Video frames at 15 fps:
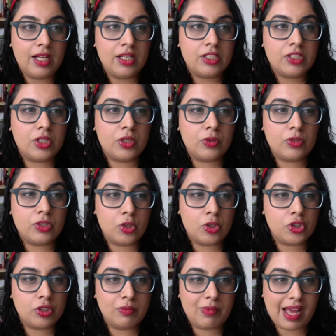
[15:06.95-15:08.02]
So
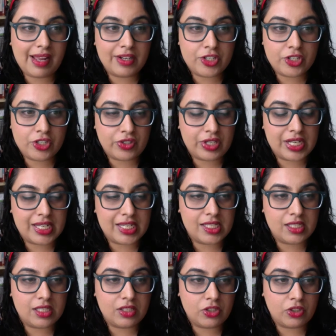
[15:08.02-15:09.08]
social monitoring
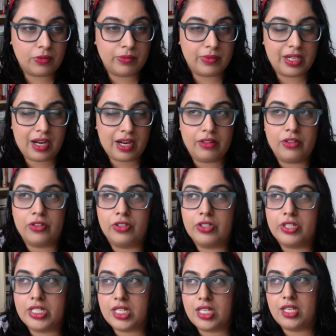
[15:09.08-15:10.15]
is a term that I
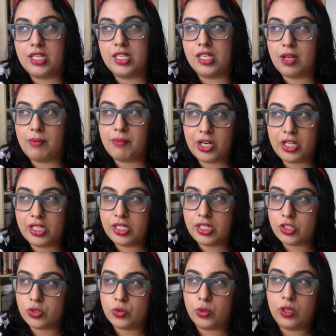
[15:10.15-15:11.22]
learned in marketing
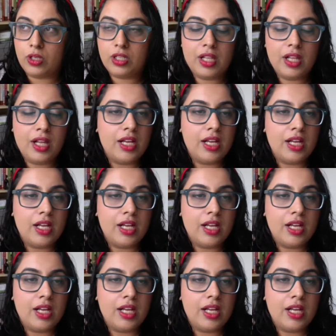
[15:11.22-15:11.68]
school.